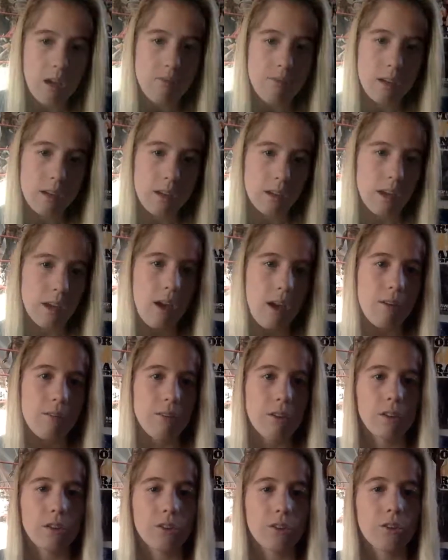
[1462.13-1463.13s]
And
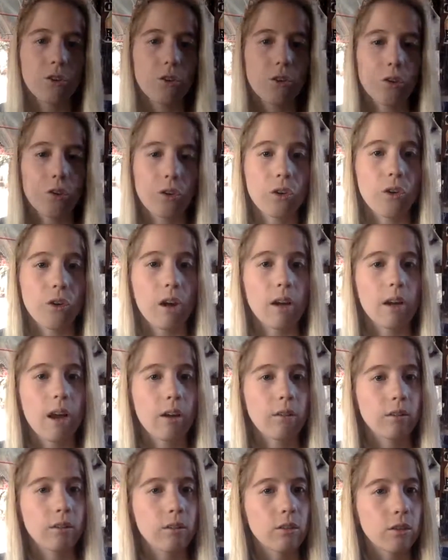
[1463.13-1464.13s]
Kevin's so good right
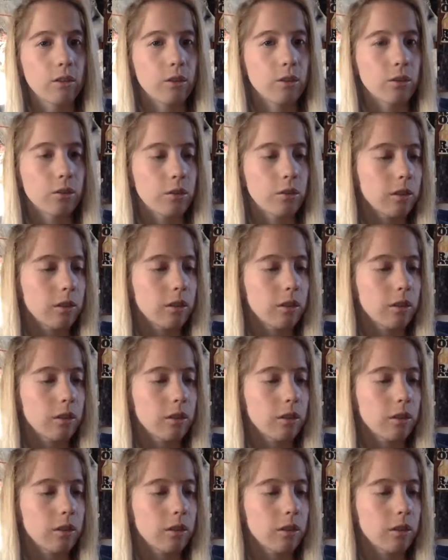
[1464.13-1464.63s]
now too.